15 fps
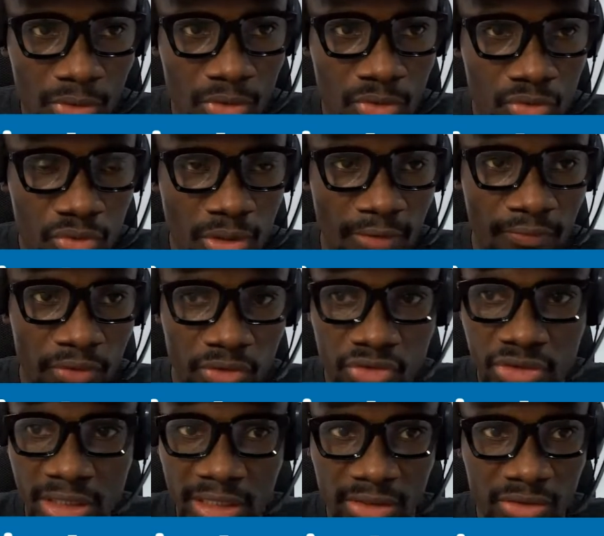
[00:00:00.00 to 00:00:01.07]
do a few
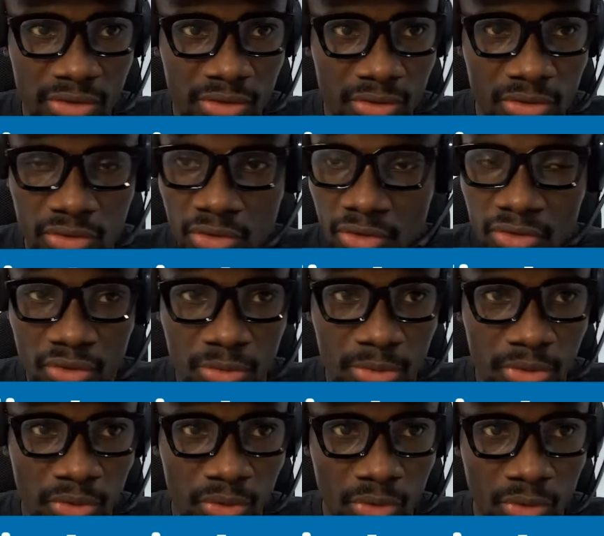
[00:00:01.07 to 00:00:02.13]
checks just to be
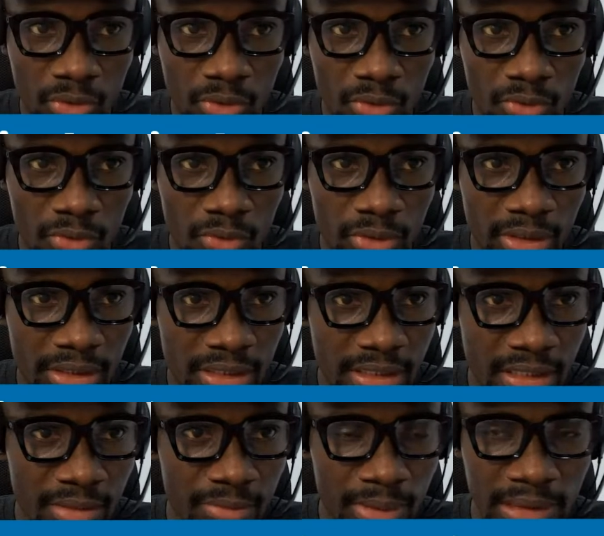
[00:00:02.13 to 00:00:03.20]
sure you can
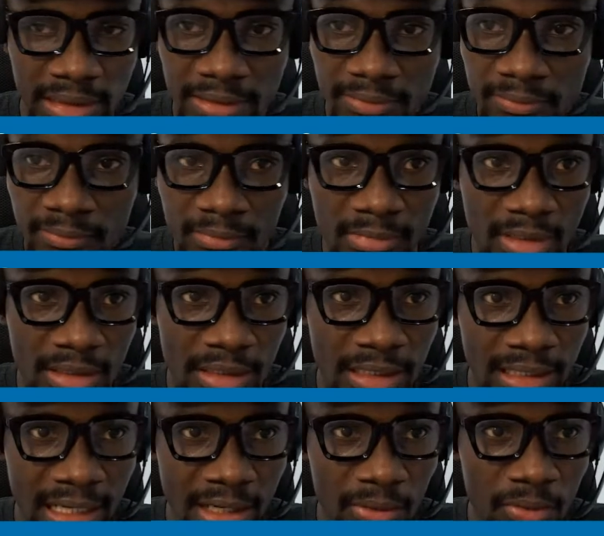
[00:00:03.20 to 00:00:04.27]
hear me
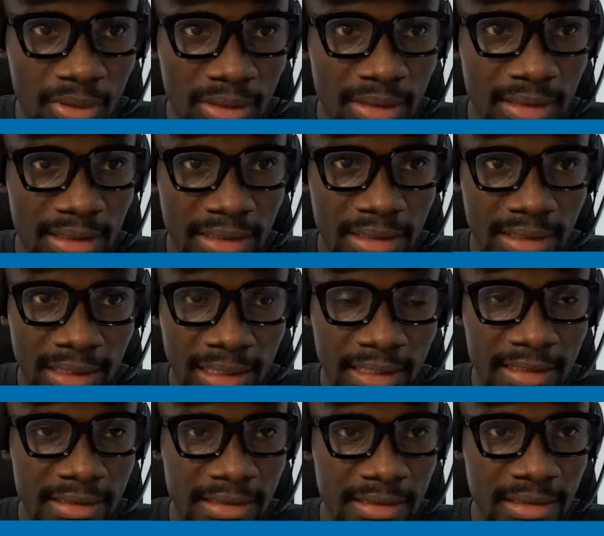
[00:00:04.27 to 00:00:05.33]
loud
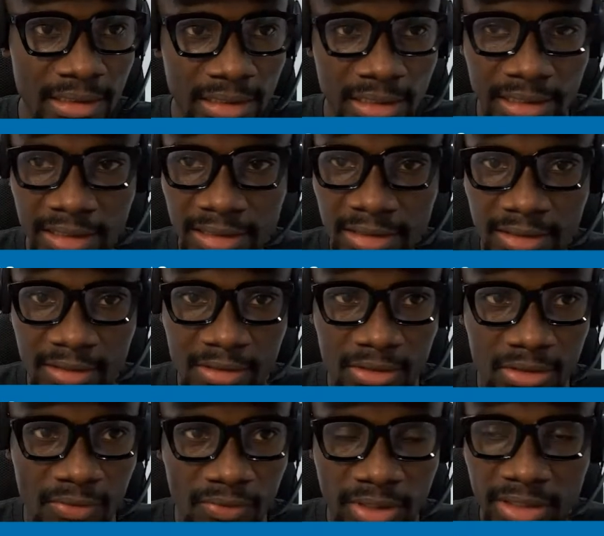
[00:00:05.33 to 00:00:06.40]
and clear.
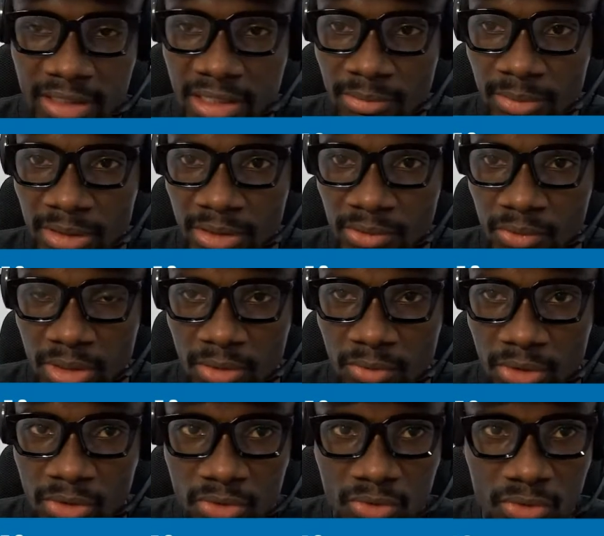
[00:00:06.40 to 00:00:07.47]
So if you can hear me, what I
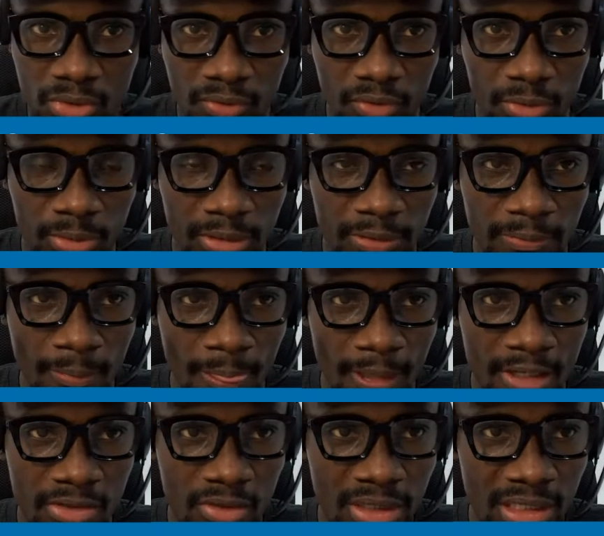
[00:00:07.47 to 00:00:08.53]
want you to do for me
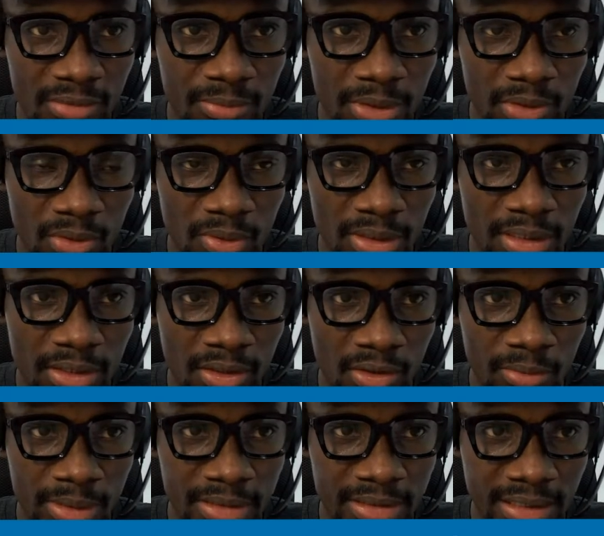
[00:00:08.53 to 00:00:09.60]
is to let me know in the
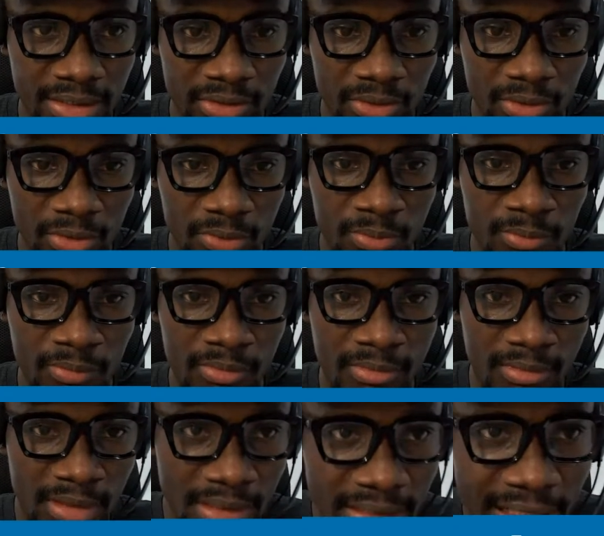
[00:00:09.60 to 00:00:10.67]
comment section
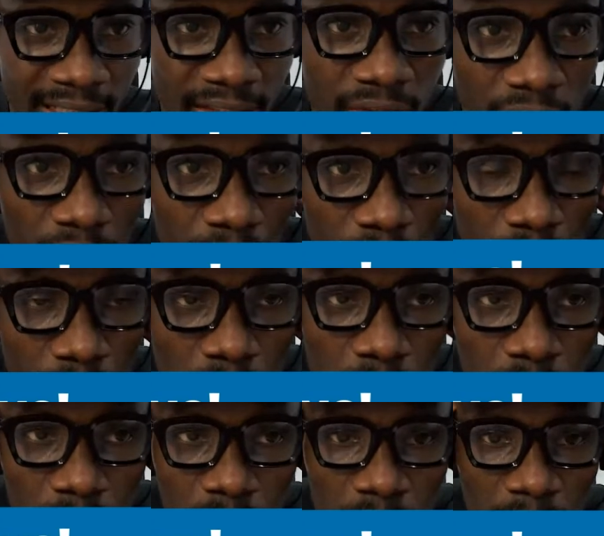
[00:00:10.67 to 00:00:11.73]
that you
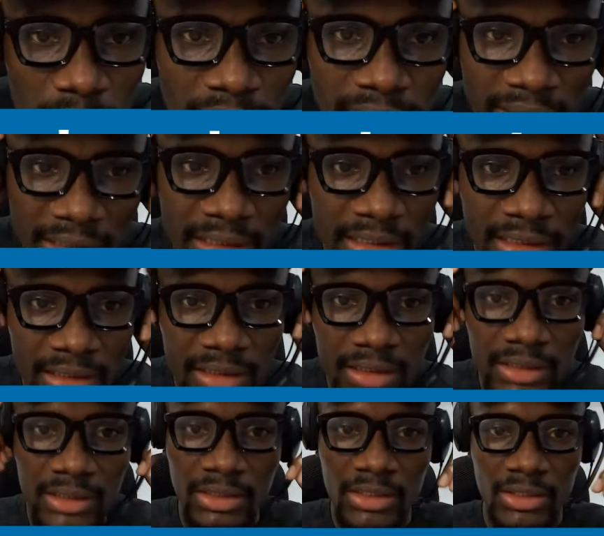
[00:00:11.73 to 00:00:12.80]
can
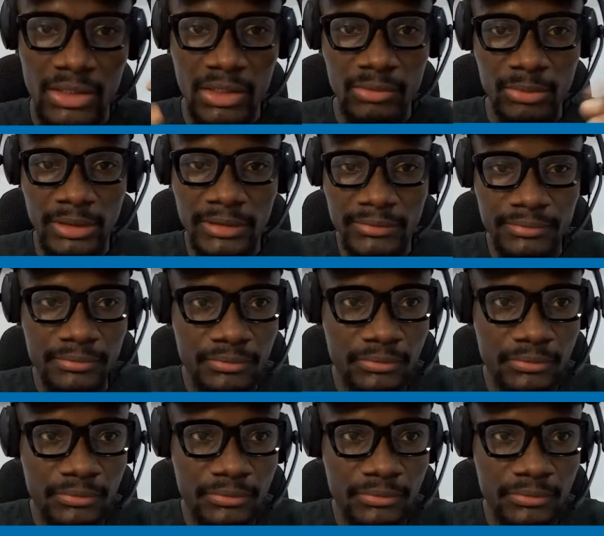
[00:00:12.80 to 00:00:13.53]
hear me.